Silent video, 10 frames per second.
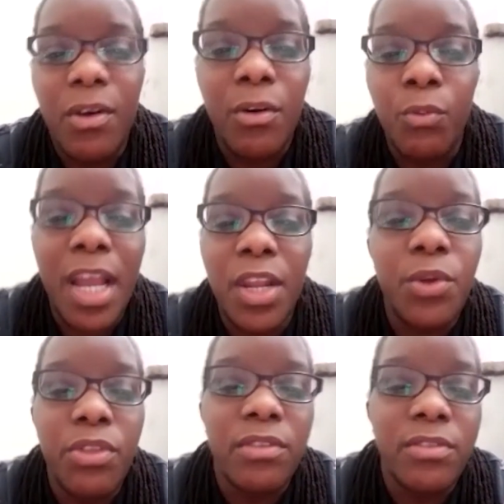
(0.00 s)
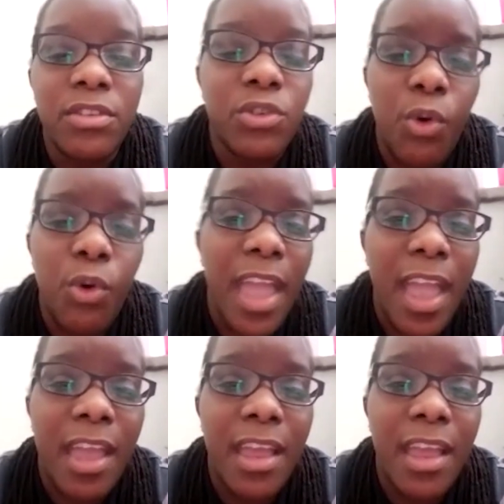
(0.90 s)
Why do you think this is okay?